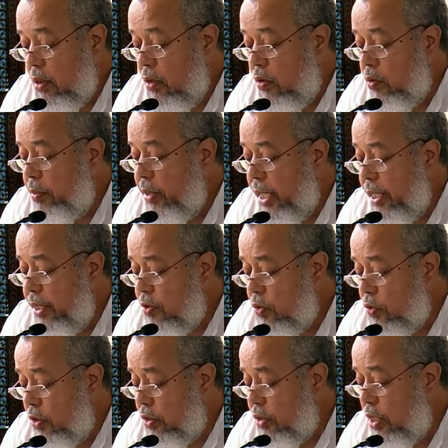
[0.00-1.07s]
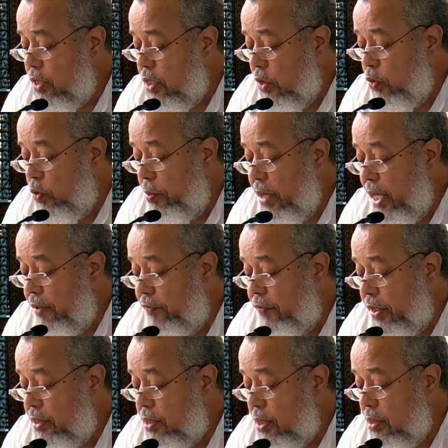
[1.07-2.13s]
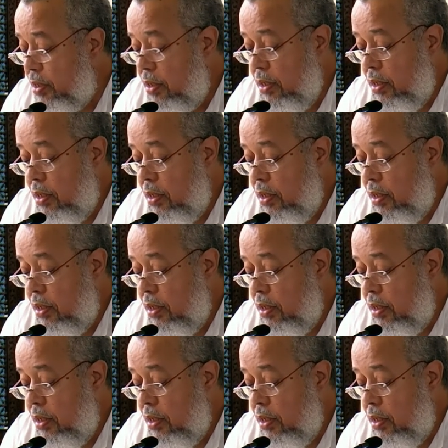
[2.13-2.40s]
Look behind the source and see who benefits